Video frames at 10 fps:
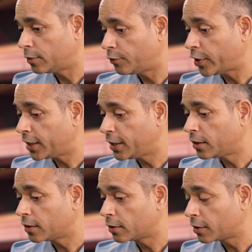
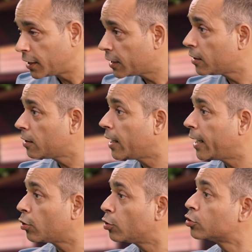very critical
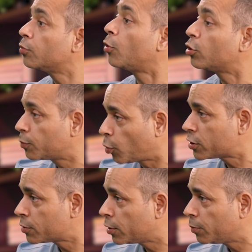and also possible